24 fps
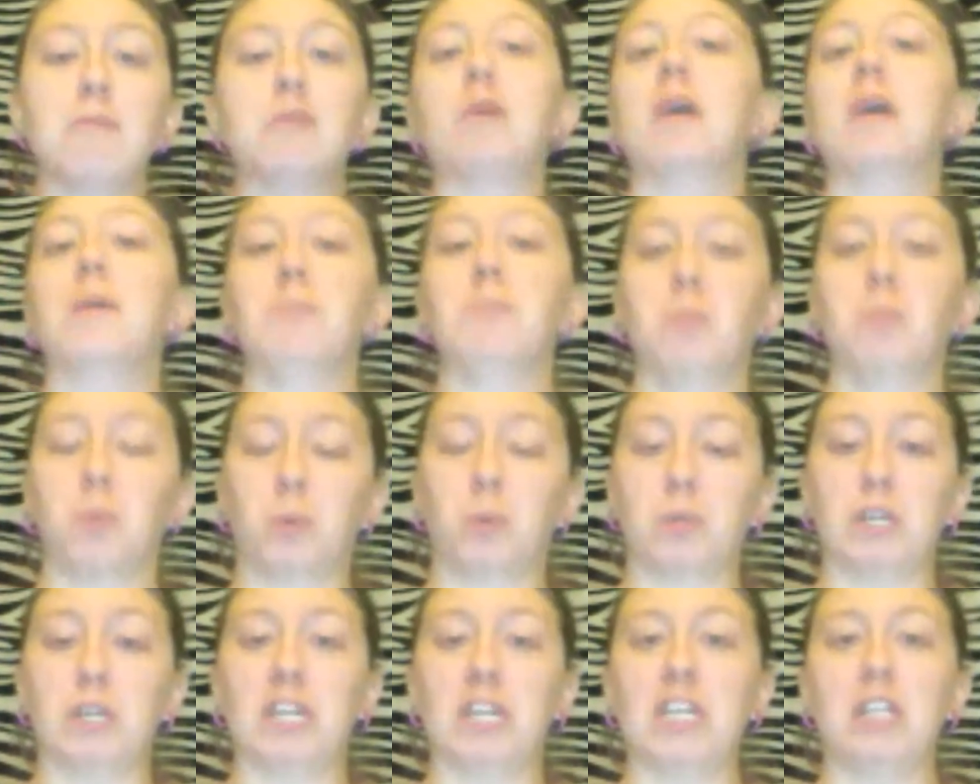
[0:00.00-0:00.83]
you get
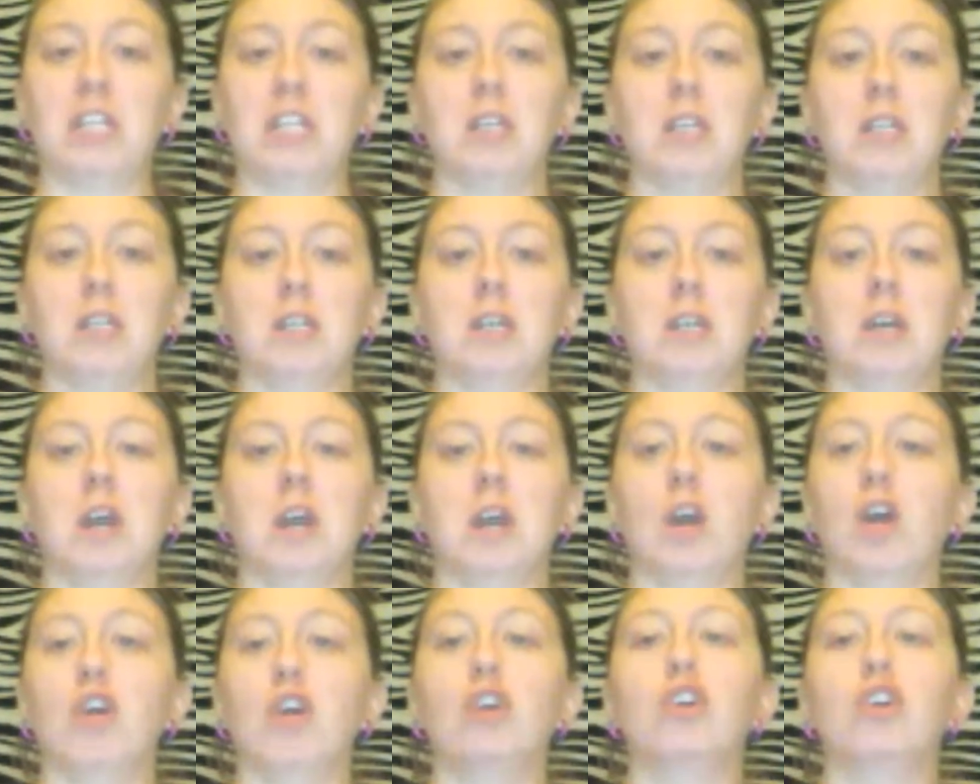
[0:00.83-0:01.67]
bullied,
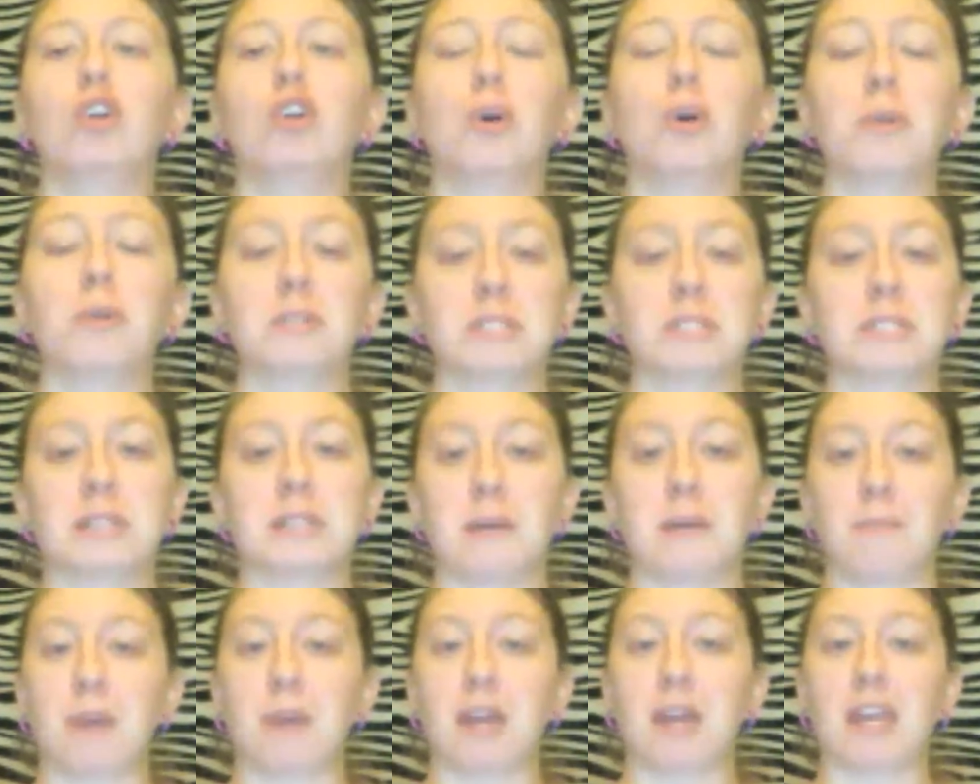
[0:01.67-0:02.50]
go to
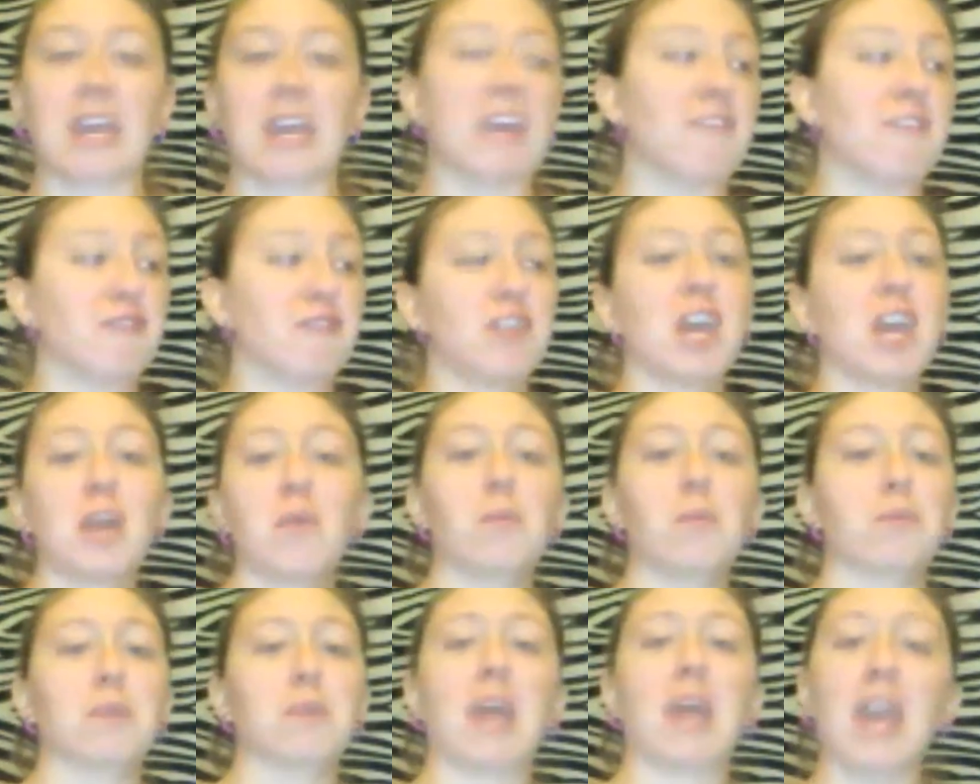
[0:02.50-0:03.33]
somebody. If they
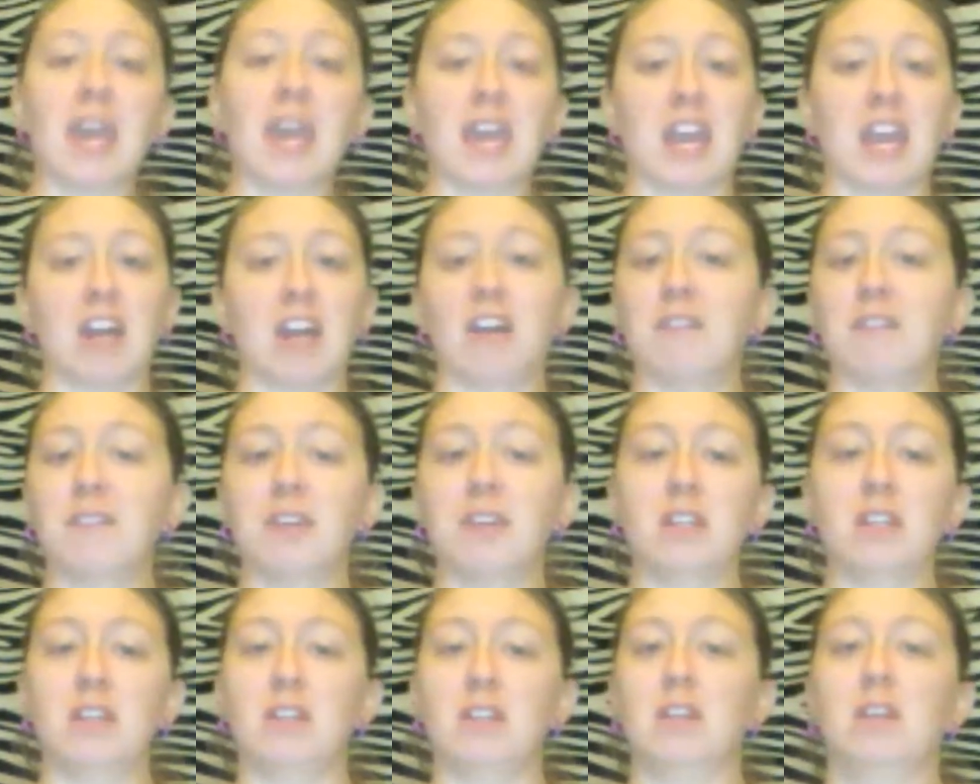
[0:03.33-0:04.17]
don't take care of
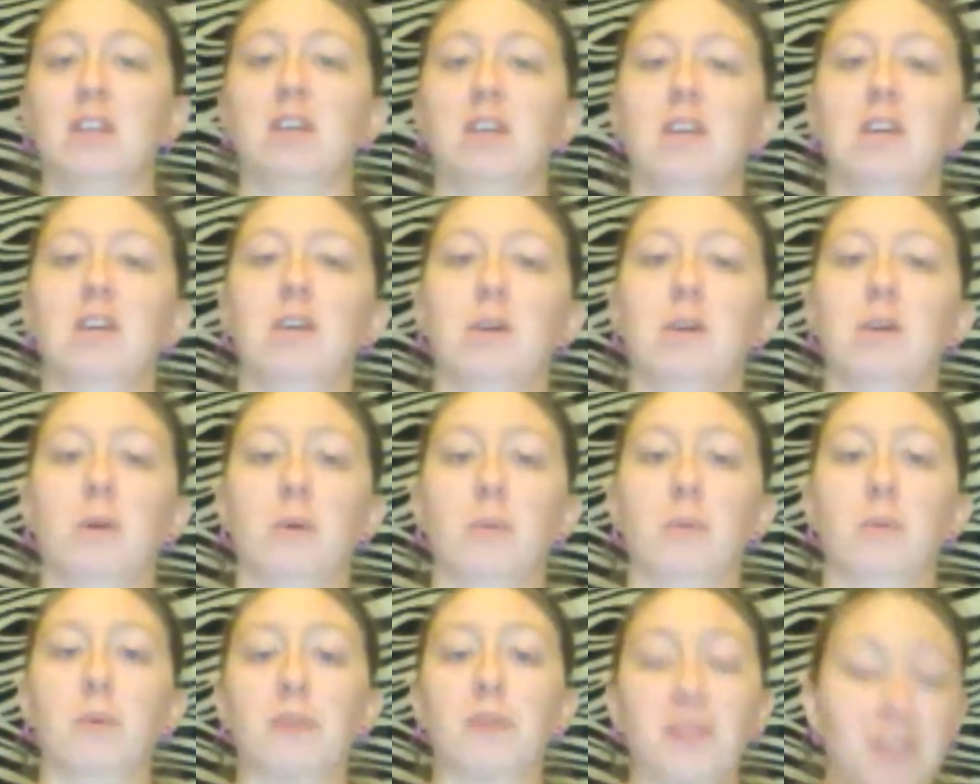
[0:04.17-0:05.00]
it
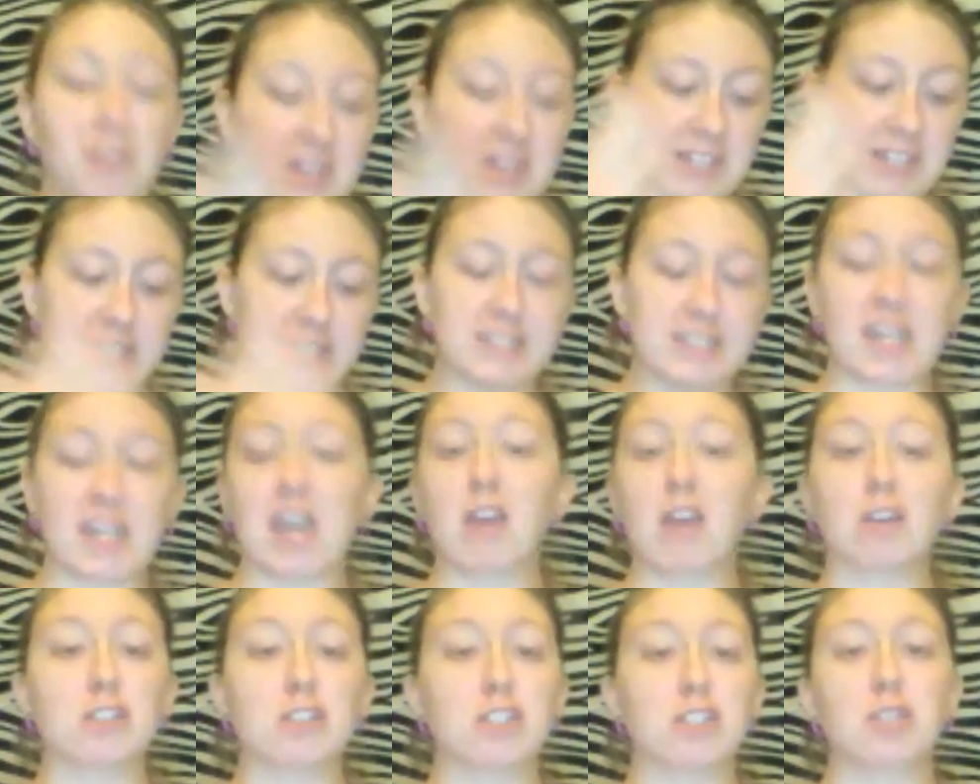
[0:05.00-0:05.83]
within the day
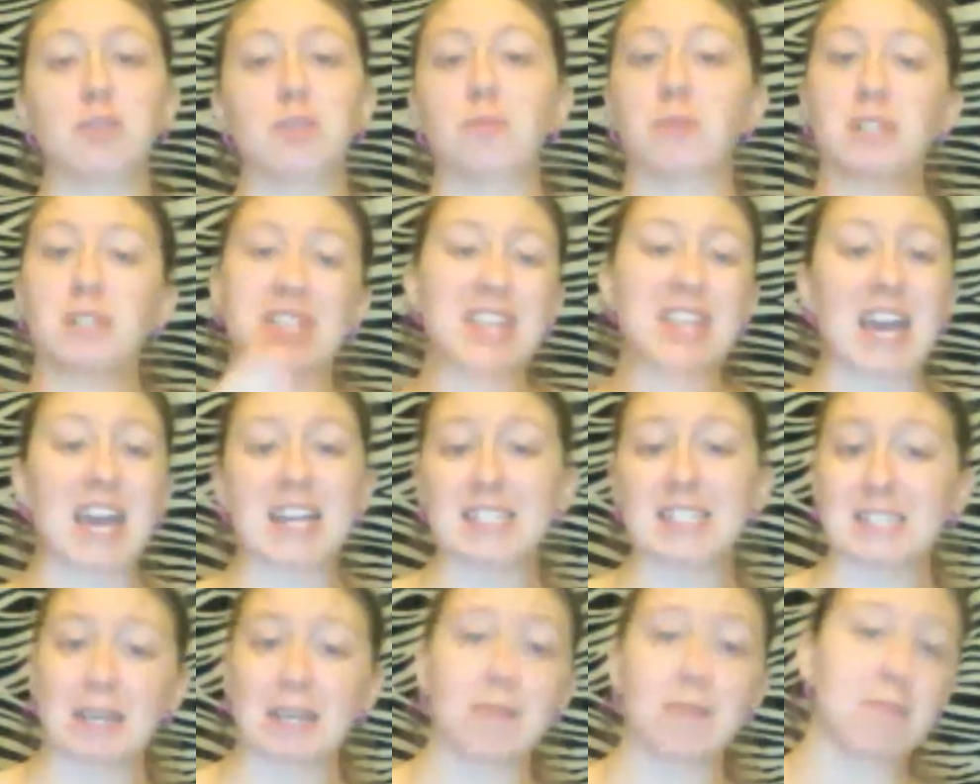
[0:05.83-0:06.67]
or two, or
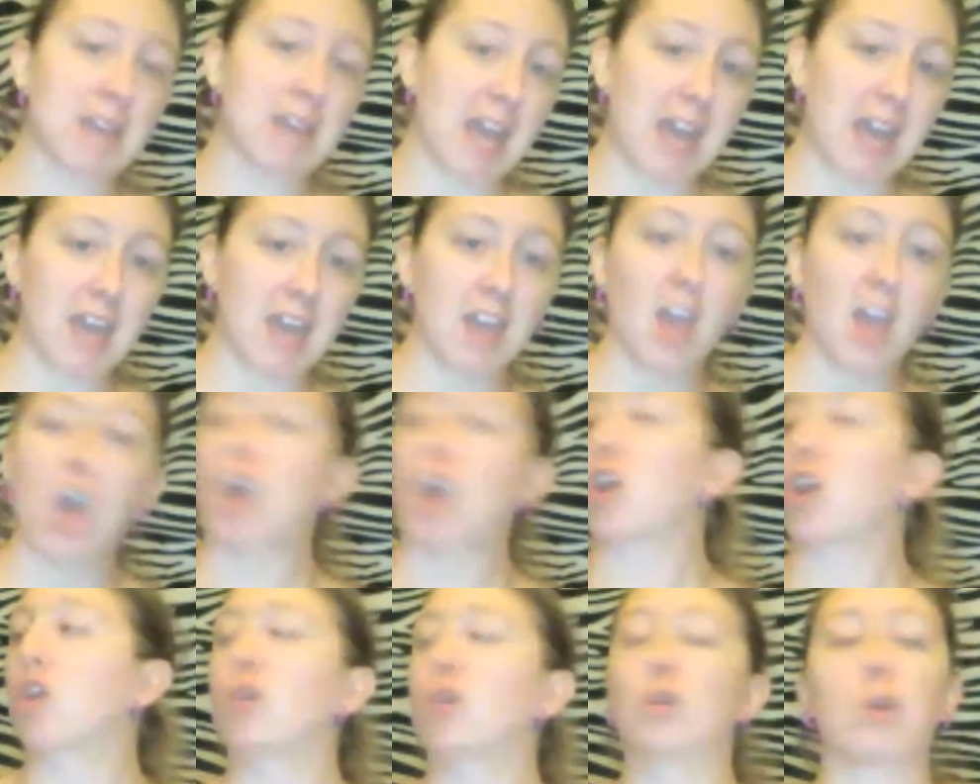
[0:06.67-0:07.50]
that same day,
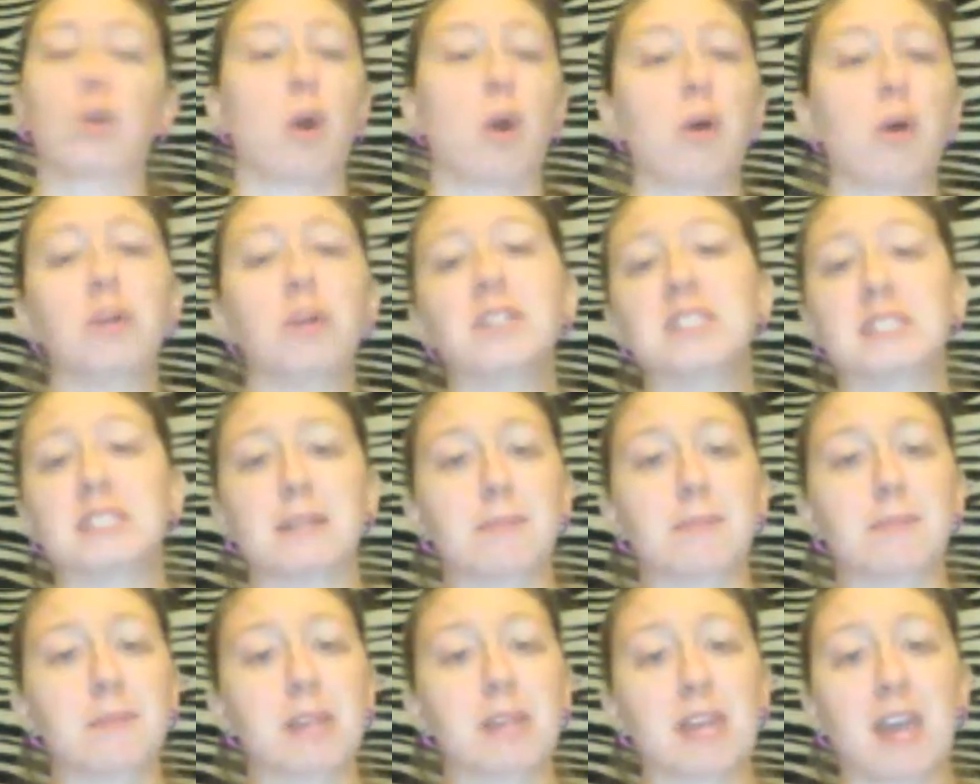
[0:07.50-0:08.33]
go to
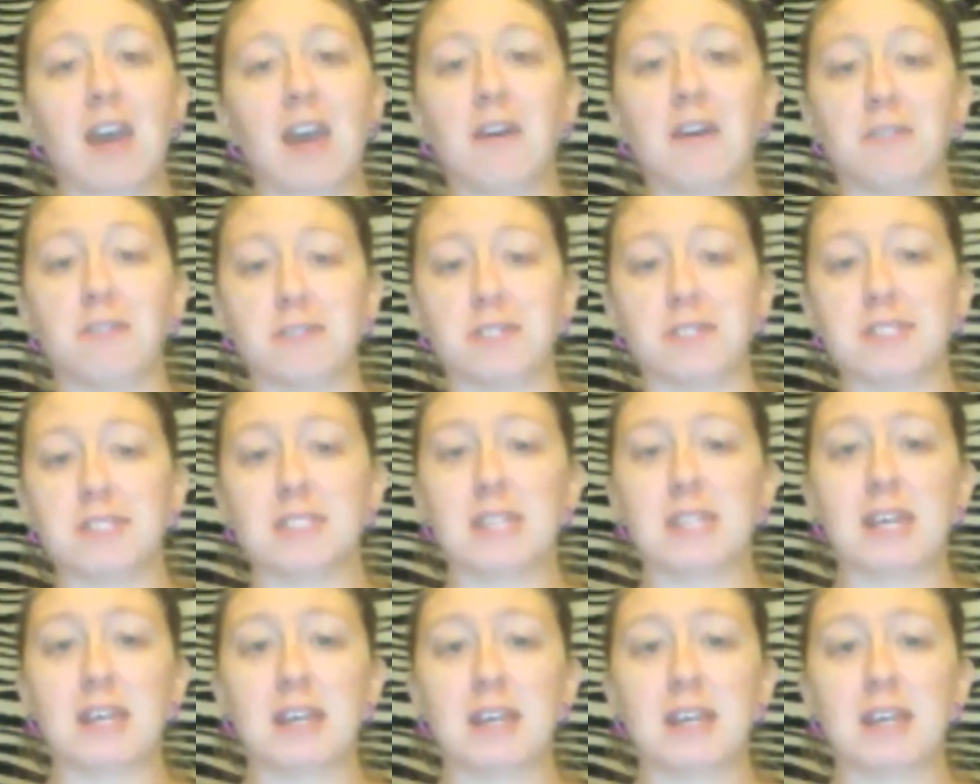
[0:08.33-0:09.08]
somebody else.